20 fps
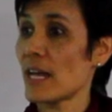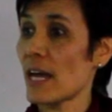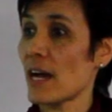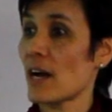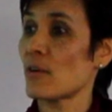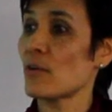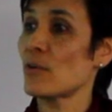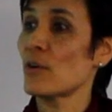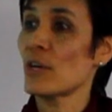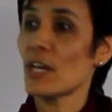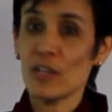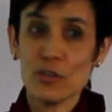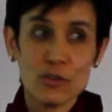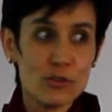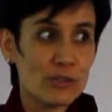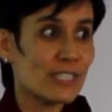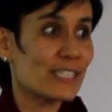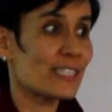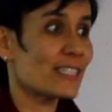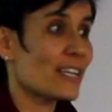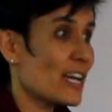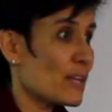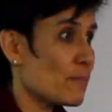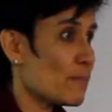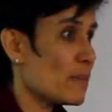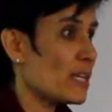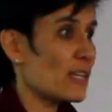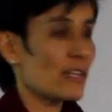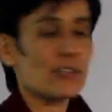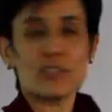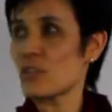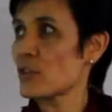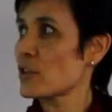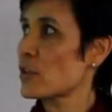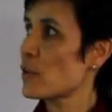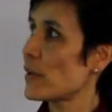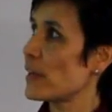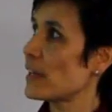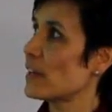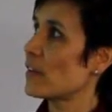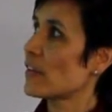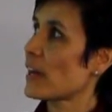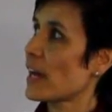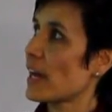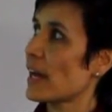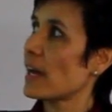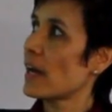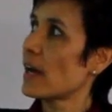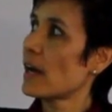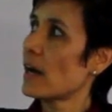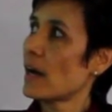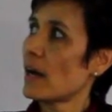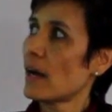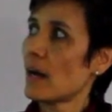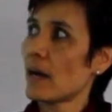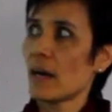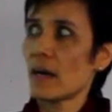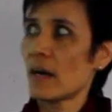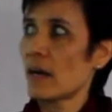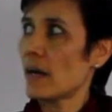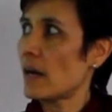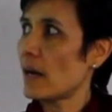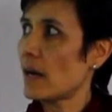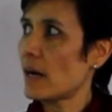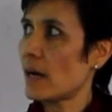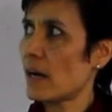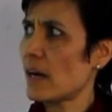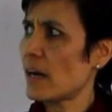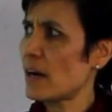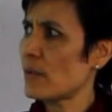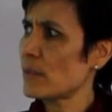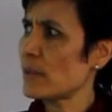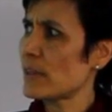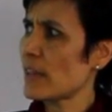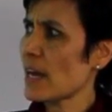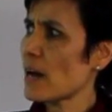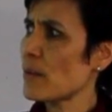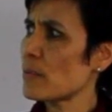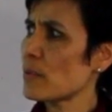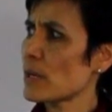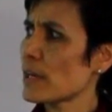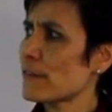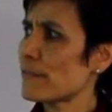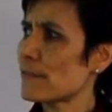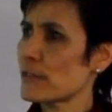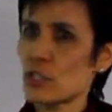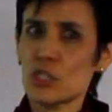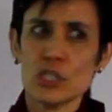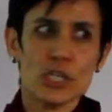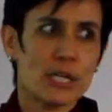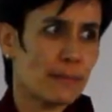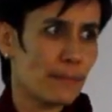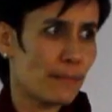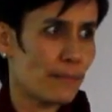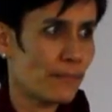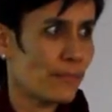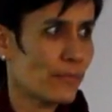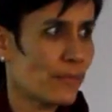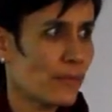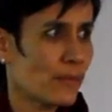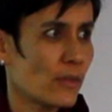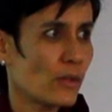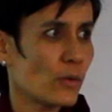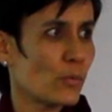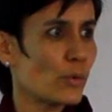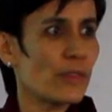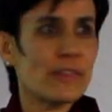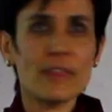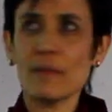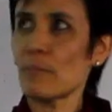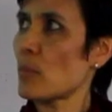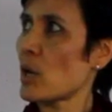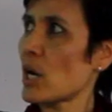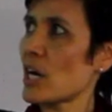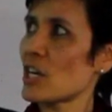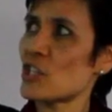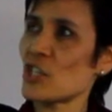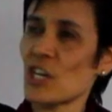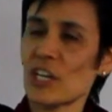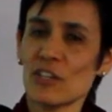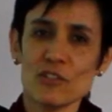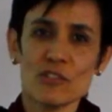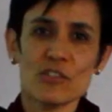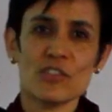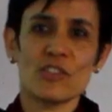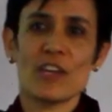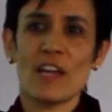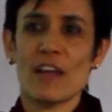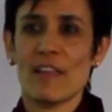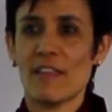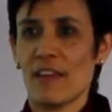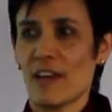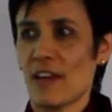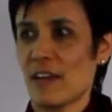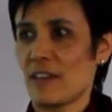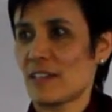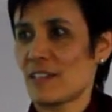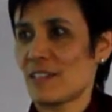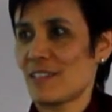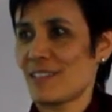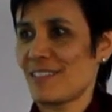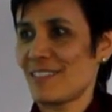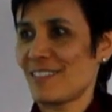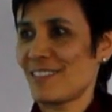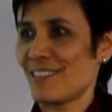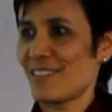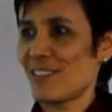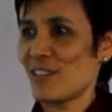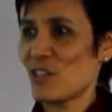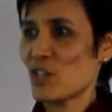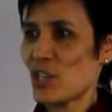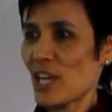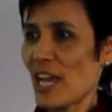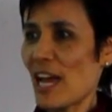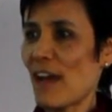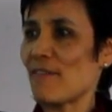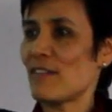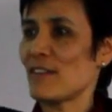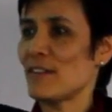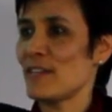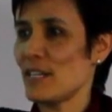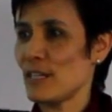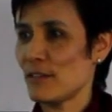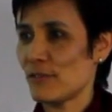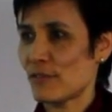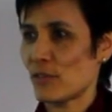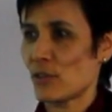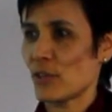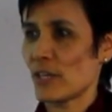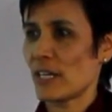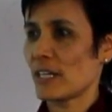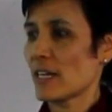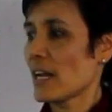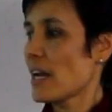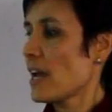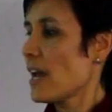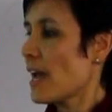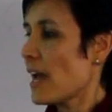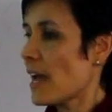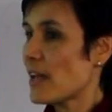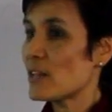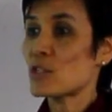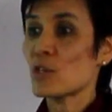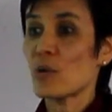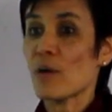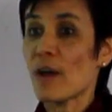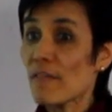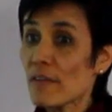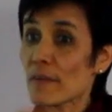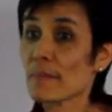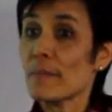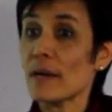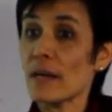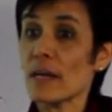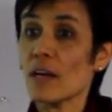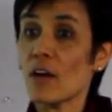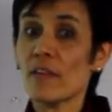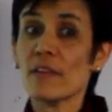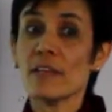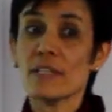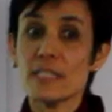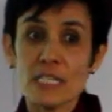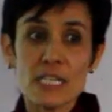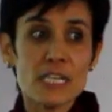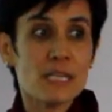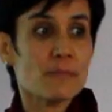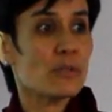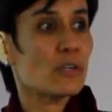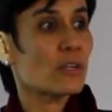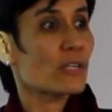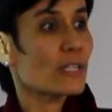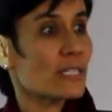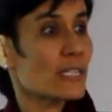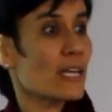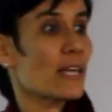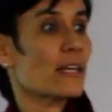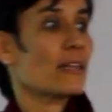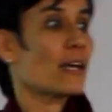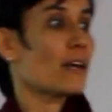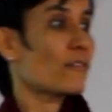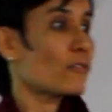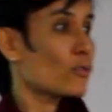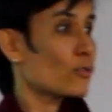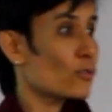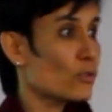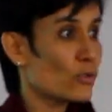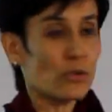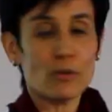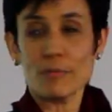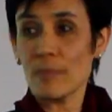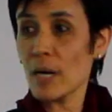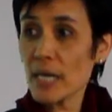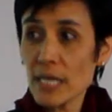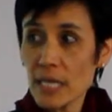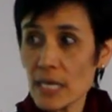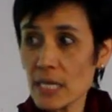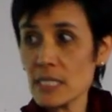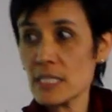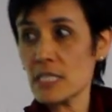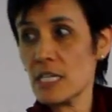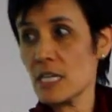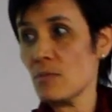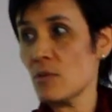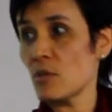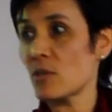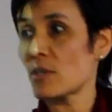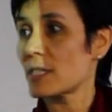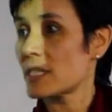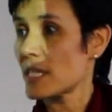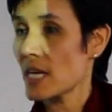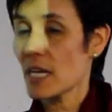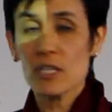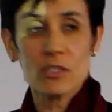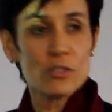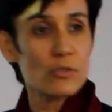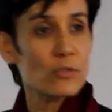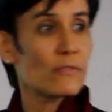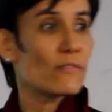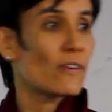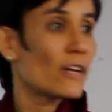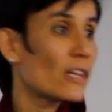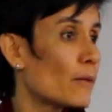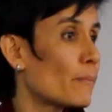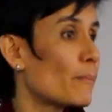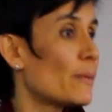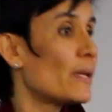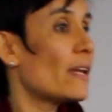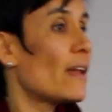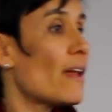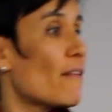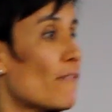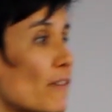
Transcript: Now, in your design meetings, you're going, okay, uh, would that work for Jim? Would Marge understand that? Does she have the need for it? And so everybody on the team, you can take that to your marketing team, you can take it to development, and